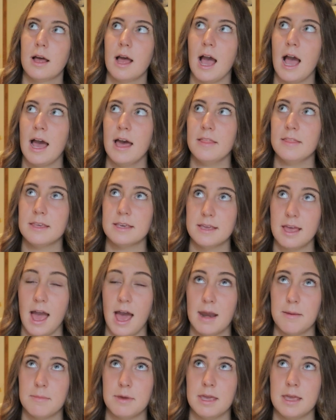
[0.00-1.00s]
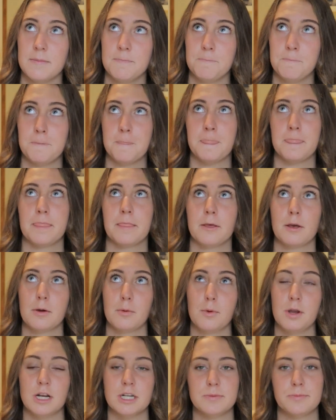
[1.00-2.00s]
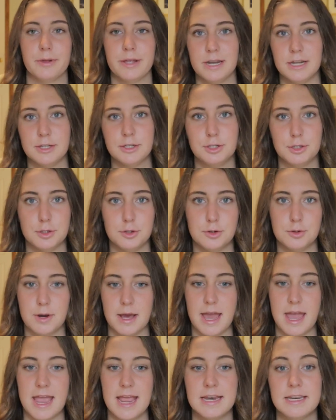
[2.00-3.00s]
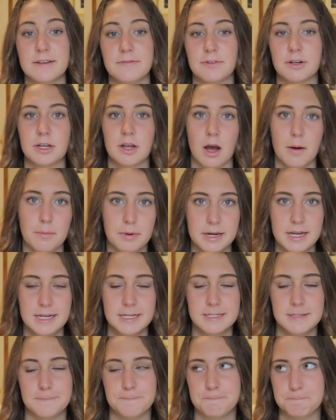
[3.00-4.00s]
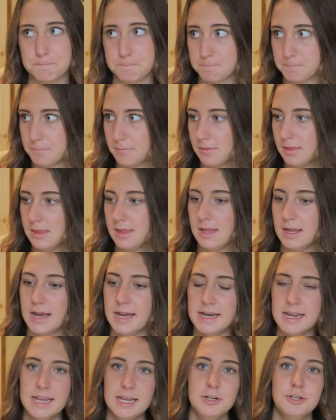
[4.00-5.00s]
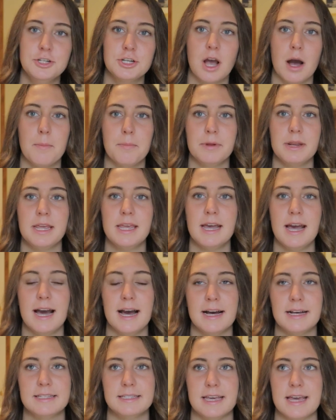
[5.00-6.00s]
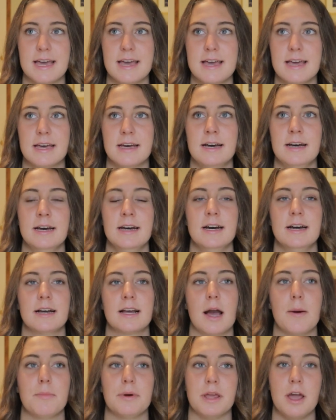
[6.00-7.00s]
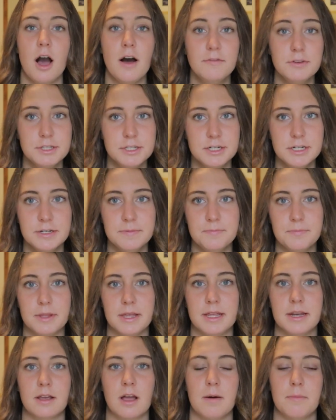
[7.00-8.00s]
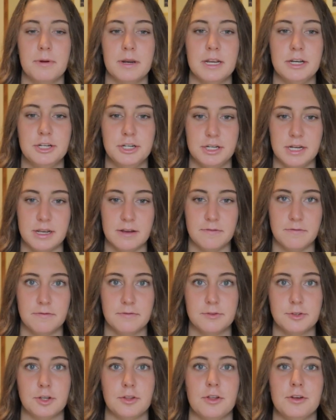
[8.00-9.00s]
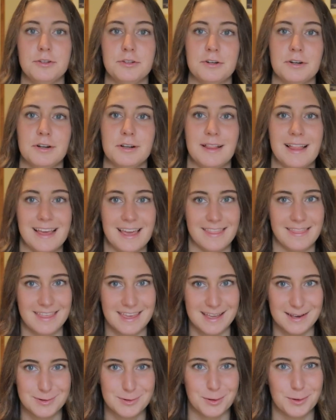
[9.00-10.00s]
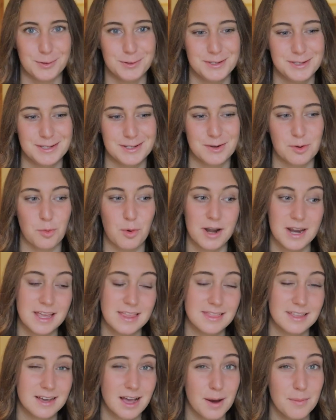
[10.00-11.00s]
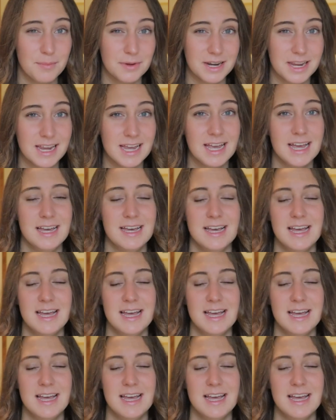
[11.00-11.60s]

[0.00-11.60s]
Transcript: at the academy, we are split into eight different companies, and each company has a company officer and a company chief. So those are like the adults running the company,